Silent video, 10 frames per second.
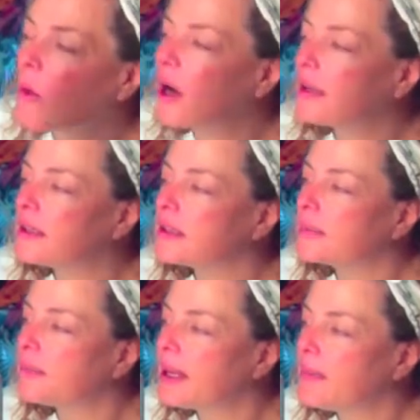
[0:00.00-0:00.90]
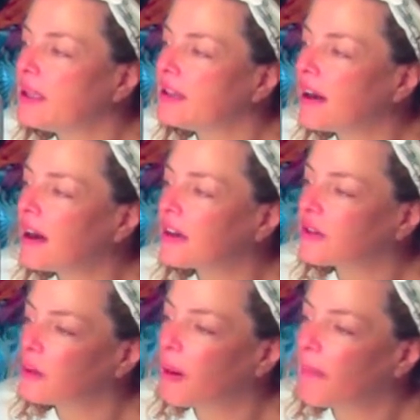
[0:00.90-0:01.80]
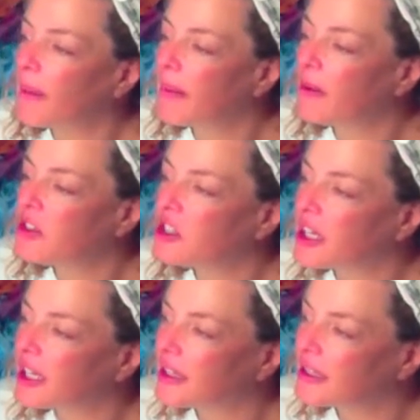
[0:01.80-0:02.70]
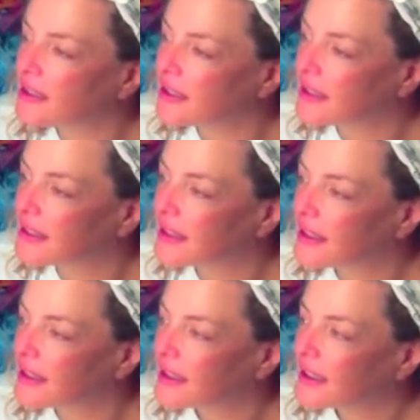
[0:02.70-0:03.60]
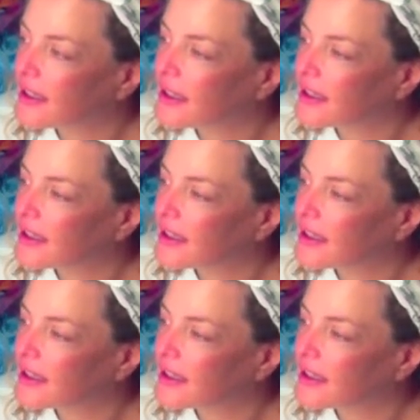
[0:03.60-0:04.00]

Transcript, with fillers: want baby ducks. I want do. baby chickens. It's okay.